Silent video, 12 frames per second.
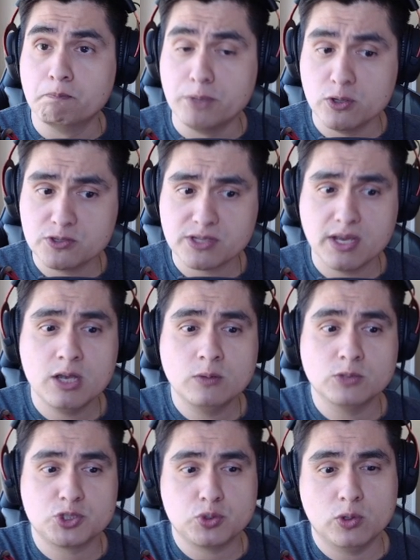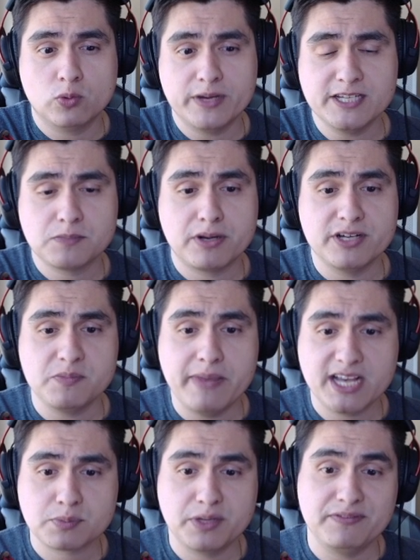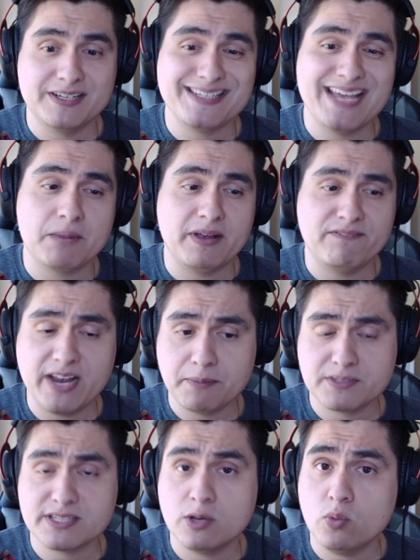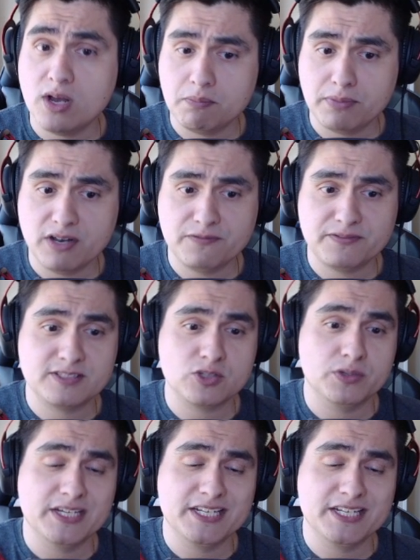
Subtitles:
Boost, which will raise party's max Raven attack by 5% while buffed, so an